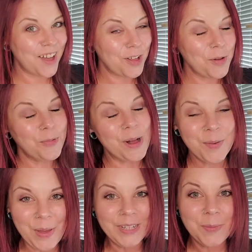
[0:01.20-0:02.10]
y'all,
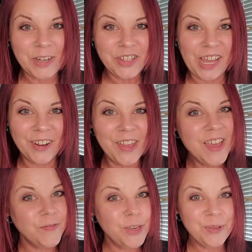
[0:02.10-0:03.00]
welcome back to my channel.
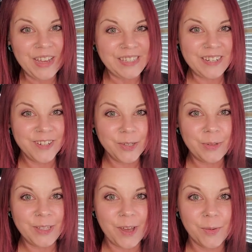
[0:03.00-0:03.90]
If you like to hear
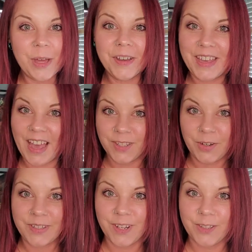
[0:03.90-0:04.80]
someone talk about cats,
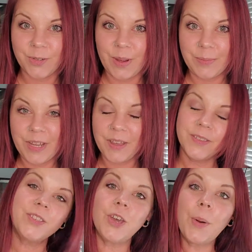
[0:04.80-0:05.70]
rats, dogs, or
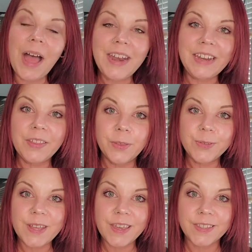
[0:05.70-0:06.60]
reptiles, go ahead and hit
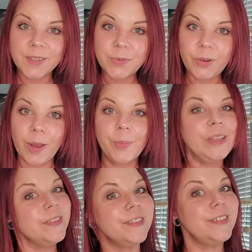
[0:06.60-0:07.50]
those like and subscribe
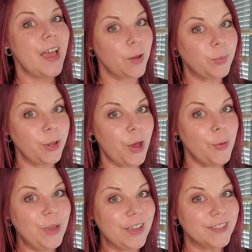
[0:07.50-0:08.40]
buttons down below
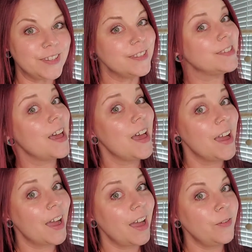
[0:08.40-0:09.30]
because it's
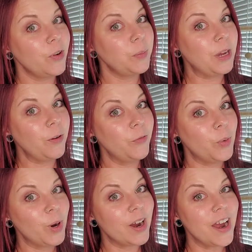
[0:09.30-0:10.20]
kind of what I'm here
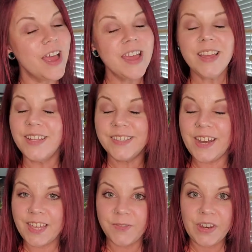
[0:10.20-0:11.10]
for.
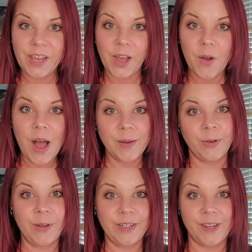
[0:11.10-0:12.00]
Today's video, I'm
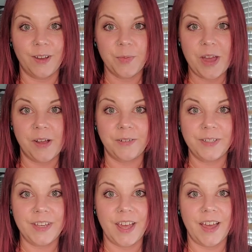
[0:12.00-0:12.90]
going to talk
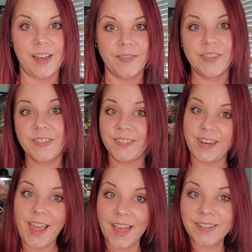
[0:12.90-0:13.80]
about this
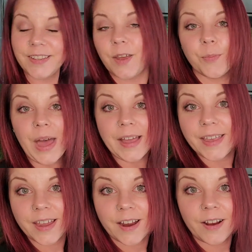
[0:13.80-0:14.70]
stand back
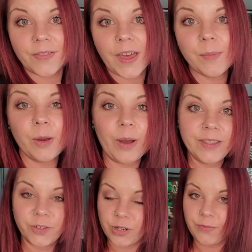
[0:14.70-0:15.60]
here that my
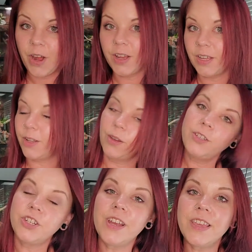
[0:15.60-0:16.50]
White's Tree Frog
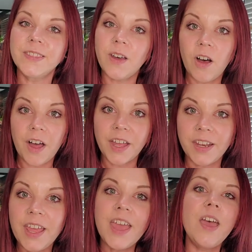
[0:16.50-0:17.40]
enclosure is
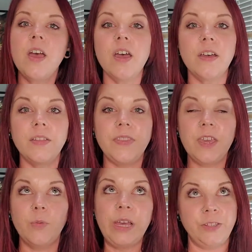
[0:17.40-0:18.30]
on.
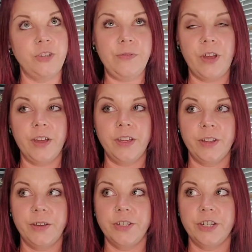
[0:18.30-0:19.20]
The White's Tree Frog
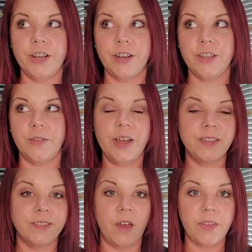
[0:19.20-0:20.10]
enclosure, you
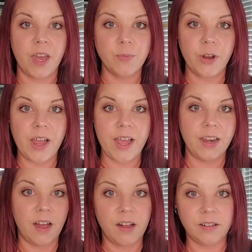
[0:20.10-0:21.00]
guys saw the
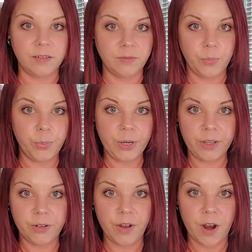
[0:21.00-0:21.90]
upgrade. I'll put a
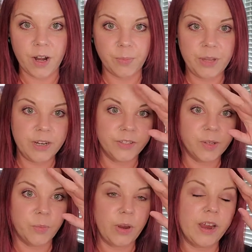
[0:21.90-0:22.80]
little card up here
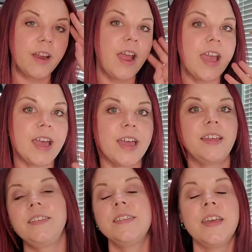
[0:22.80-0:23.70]
somewhere,
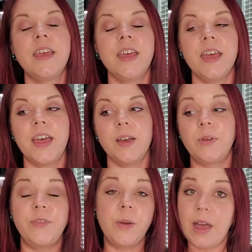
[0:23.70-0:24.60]
and
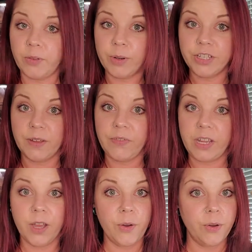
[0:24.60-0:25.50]
if you haven't watched that
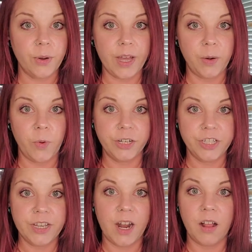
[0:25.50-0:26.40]
video, go ahead and watch
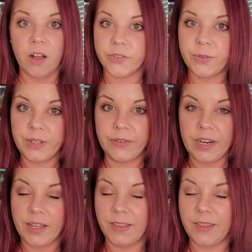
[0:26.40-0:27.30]
it. I'll also leave
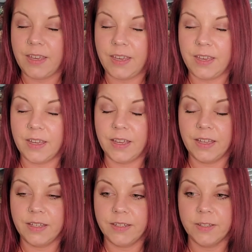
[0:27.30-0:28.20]
it in the
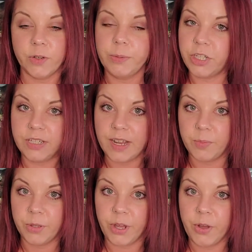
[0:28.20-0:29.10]
description down
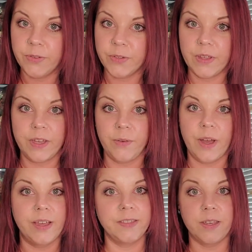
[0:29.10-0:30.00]
below so that you
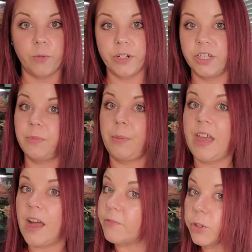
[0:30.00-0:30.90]
guys can watch it maybe
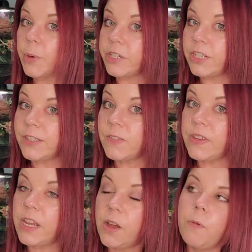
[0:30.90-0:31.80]
after watching this
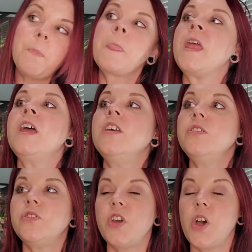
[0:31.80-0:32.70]
video.
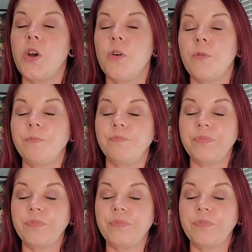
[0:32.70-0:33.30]
So